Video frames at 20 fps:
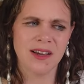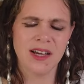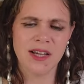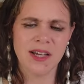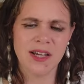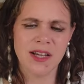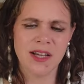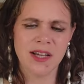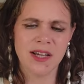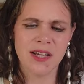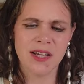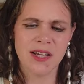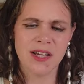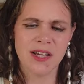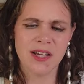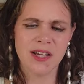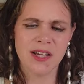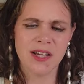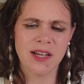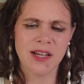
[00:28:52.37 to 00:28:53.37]
do I
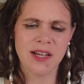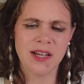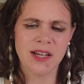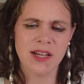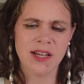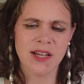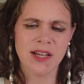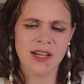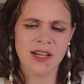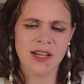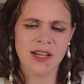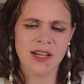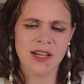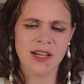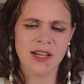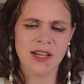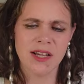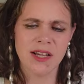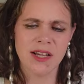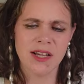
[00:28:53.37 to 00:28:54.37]
really have to
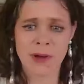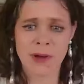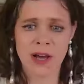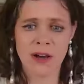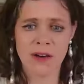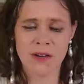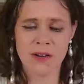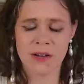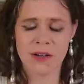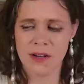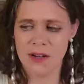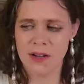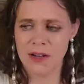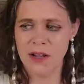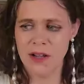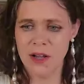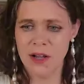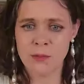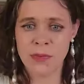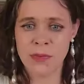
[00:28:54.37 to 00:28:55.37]
think about
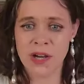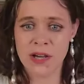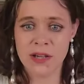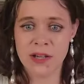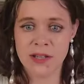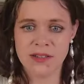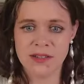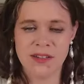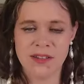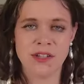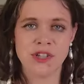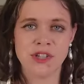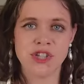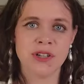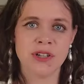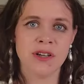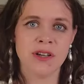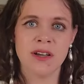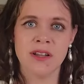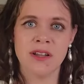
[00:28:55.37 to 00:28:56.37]
my
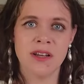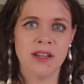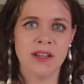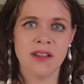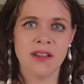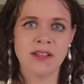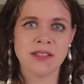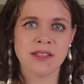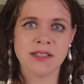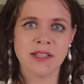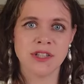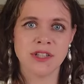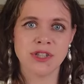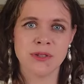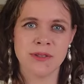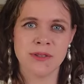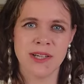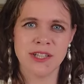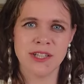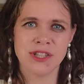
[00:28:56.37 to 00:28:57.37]
intention in this
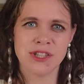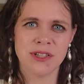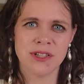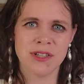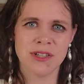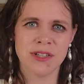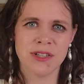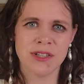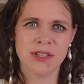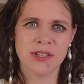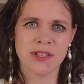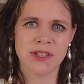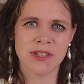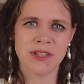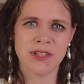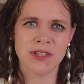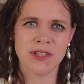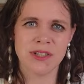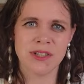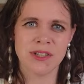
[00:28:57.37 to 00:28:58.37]
situation? What
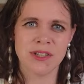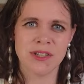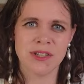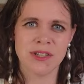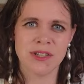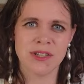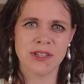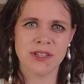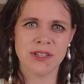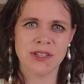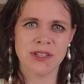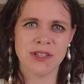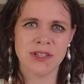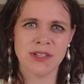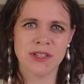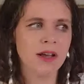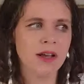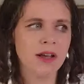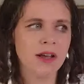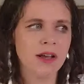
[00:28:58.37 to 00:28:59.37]
is it even?
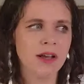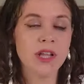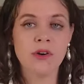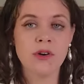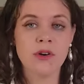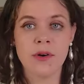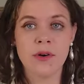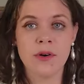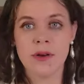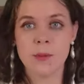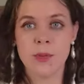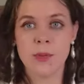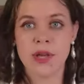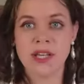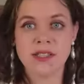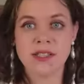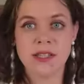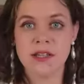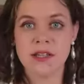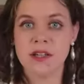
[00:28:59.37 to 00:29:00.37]
But, you know,
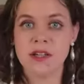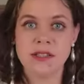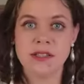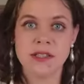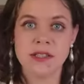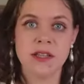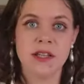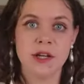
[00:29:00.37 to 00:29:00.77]
because I could see that it